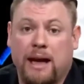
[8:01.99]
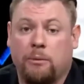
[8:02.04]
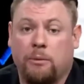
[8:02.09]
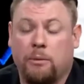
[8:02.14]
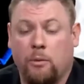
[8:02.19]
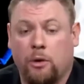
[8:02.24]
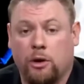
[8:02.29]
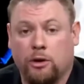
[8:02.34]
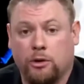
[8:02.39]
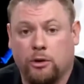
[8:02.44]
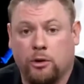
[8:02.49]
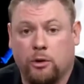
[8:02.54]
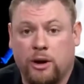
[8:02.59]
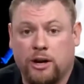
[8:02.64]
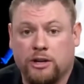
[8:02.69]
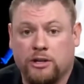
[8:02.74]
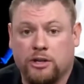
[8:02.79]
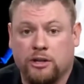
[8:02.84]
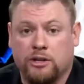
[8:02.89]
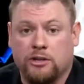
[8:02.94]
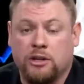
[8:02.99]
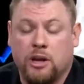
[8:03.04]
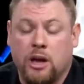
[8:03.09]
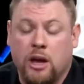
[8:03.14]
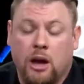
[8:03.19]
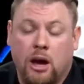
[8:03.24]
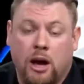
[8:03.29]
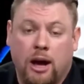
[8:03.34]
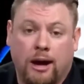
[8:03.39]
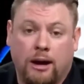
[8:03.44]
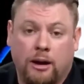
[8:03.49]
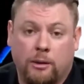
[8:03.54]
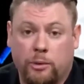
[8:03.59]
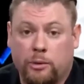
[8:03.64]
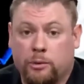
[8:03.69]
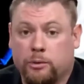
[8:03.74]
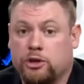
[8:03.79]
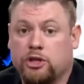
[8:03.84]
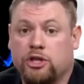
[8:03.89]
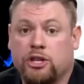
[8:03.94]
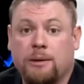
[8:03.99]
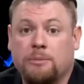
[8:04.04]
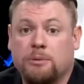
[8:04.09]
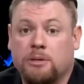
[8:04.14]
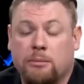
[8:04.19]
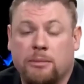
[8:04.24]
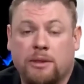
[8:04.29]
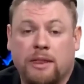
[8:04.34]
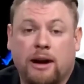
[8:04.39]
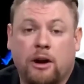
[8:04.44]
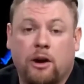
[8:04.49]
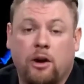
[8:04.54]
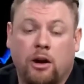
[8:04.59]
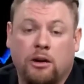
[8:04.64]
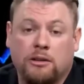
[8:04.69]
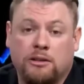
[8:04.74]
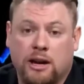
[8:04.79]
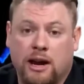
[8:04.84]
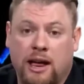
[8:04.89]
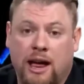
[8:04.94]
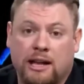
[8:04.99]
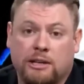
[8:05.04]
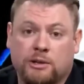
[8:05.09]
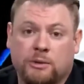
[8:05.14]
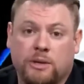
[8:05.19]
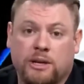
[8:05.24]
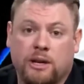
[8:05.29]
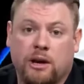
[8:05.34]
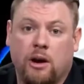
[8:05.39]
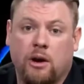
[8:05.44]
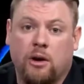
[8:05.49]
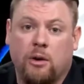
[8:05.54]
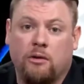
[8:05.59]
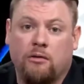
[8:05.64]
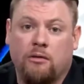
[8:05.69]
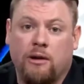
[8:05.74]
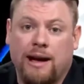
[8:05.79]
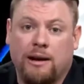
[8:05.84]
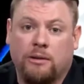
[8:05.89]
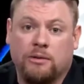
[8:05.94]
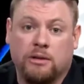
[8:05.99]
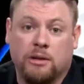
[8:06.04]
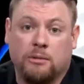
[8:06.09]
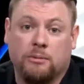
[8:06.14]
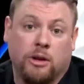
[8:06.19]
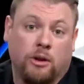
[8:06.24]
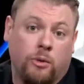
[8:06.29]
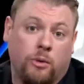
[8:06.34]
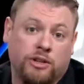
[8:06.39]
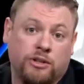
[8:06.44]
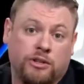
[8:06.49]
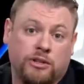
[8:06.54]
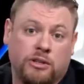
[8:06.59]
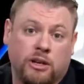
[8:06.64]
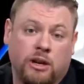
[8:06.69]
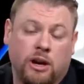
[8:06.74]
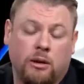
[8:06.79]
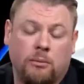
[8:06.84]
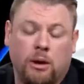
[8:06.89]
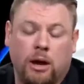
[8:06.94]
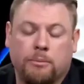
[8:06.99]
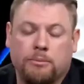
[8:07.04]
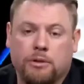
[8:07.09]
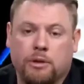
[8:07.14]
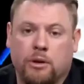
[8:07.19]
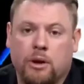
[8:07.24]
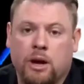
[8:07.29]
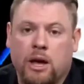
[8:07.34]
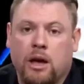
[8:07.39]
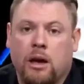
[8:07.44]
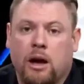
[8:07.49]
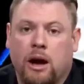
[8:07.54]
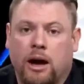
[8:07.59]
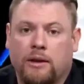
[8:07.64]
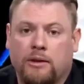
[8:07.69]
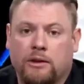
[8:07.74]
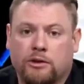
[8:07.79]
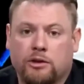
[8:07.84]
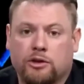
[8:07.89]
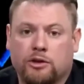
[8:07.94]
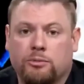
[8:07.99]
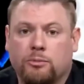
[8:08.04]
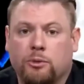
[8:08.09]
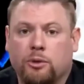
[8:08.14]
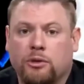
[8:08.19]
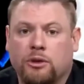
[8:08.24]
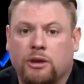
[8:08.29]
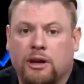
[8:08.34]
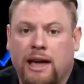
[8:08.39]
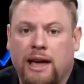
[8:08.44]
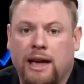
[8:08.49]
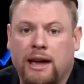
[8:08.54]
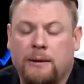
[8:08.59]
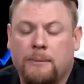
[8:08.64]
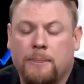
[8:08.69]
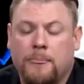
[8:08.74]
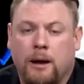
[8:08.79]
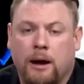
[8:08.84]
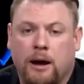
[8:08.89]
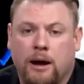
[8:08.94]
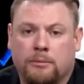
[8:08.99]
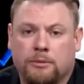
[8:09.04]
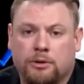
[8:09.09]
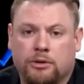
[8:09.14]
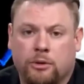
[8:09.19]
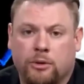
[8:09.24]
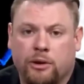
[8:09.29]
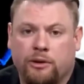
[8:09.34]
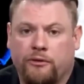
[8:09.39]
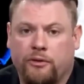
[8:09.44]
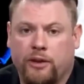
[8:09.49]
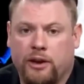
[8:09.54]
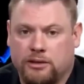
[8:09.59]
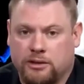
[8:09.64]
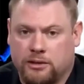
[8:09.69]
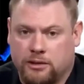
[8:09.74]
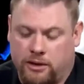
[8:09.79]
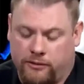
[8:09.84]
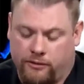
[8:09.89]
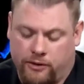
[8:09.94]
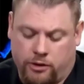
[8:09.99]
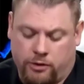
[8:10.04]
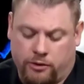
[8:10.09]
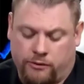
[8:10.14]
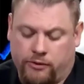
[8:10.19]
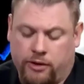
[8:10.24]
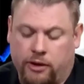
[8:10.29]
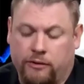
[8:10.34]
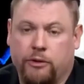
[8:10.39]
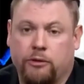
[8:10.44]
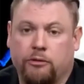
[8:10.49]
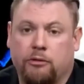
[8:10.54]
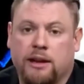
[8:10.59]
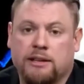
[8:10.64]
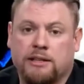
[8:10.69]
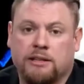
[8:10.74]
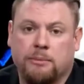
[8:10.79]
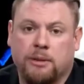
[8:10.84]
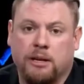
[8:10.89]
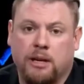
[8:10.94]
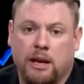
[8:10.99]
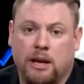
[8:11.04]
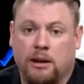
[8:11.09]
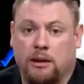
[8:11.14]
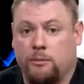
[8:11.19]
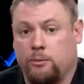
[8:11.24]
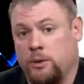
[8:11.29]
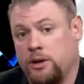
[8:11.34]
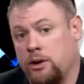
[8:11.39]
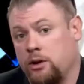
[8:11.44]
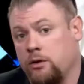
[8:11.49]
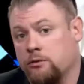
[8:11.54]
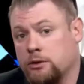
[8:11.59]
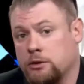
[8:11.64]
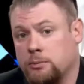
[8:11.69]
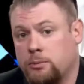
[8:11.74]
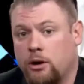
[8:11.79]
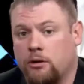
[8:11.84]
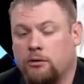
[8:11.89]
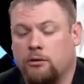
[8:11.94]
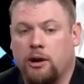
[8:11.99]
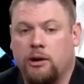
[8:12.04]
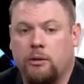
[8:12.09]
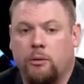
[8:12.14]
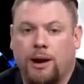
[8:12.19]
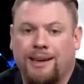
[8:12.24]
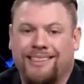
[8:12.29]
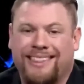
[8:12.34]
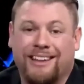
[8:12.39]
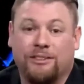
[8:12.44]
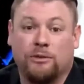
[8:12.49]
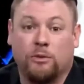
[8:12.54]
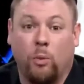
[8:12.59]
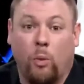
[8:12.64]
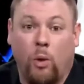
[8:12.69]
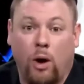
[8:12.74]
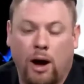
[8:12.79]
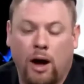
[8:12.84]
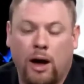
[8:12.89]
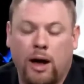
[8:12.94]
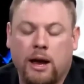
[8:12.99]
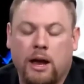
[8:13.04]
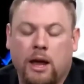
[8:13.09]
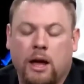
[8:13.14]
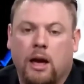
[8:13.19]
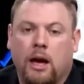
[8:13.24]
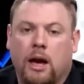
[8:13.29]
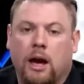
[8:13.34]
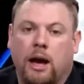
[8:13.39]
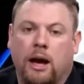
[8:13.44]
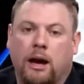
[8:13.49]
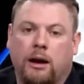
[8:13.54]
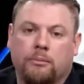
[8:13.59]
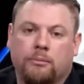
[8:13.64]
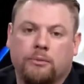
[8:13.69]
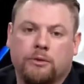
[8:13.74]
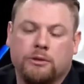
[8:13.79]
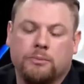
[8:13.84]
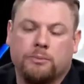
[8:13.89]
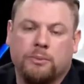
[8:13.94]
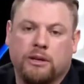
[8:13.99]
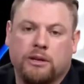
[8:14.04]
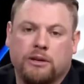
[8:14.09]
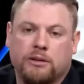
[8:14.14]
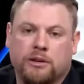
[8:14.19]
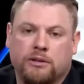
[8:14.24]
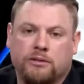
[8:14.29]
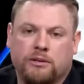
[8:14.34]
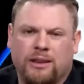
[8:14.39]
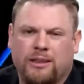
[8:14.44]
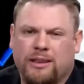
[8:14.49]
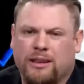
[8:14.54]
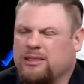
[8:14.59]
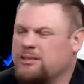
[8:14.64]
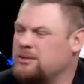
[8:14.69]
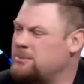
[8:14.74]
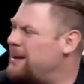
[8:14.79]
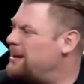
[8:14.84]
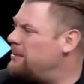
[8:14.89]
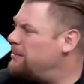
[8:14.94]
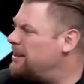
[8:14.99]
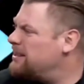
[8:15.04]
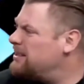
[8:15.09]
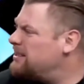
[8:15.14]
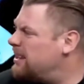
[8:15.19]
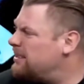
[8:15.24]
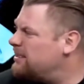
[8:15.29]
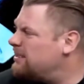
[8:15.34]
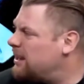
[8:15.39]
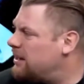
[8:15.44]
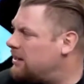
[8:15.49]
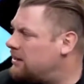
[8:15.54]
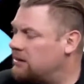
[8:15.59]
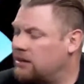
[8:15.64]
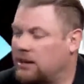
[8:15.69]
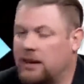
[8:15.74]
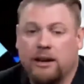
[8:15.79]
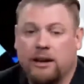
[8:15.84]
We want your questions, and we will shape some of that content as we go around some of the questions that come up. So there's a small delay. So if you write something in and we don't respond right away, that's why. Just because I think there's maybe a 10-second delay.